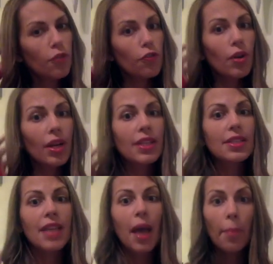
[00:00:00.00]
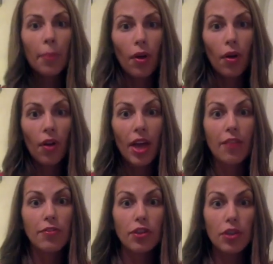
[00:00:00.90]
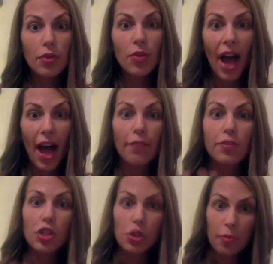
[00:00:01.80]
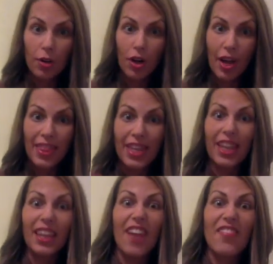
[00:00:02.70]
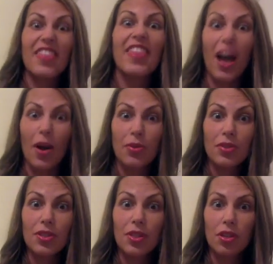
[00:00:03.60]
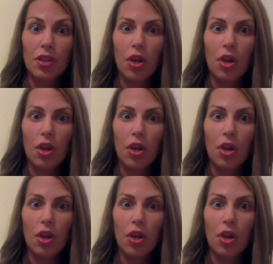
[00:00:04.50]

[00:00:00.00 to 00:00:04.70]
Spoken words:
for example, if you have Jupiter in the 11th house,